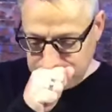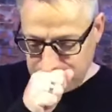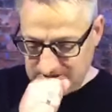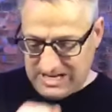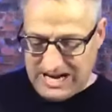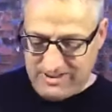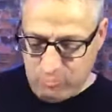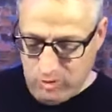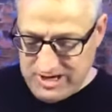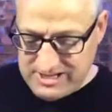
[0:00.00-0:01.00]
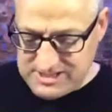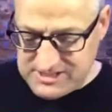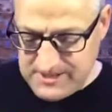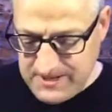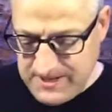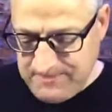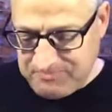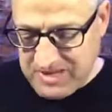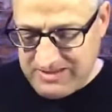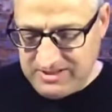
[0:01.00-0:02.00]
lieth waste,
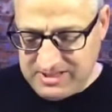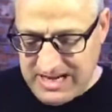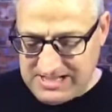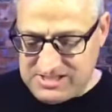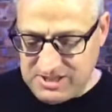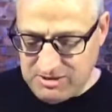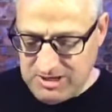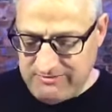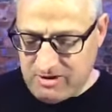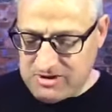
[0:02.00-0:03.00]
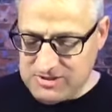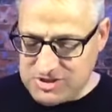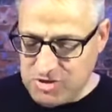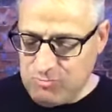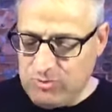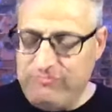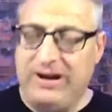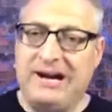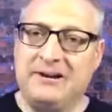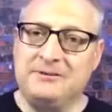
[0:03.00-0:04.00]
and the gates thereof are consumed with
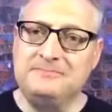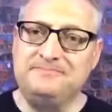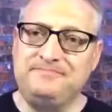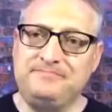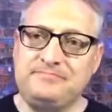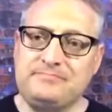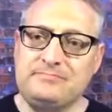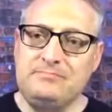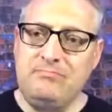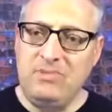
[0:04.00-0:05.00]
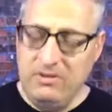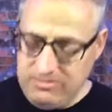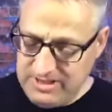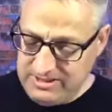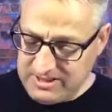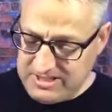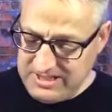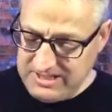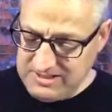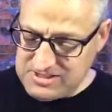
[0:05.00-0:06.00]
fire. Then the
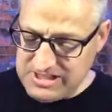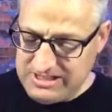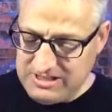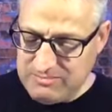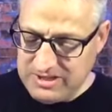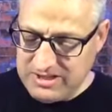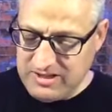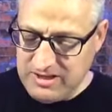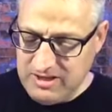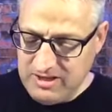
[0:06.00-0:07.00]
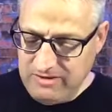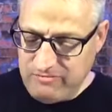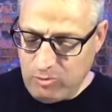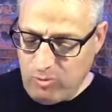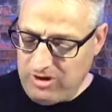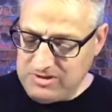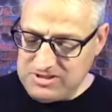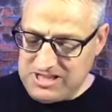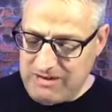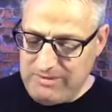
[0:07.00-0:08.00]
king said unto me, For what
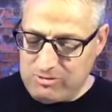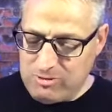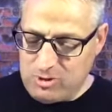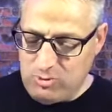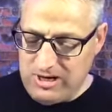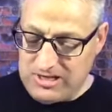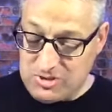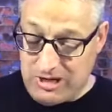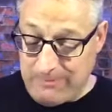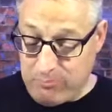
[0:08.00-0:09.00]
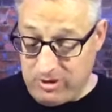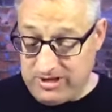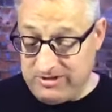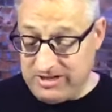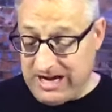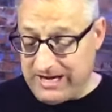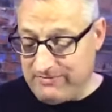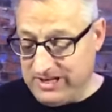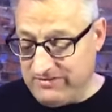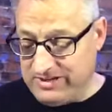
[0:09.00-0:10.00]
dost thou make request? So I prayed to the God of
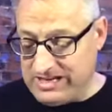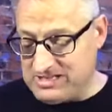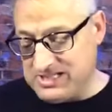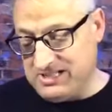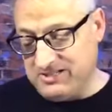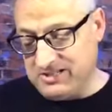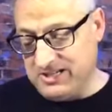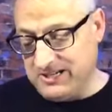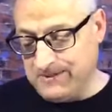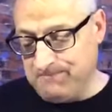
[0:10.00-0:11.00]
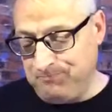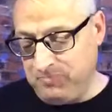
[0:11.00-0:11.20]
heaven, and I said to the king,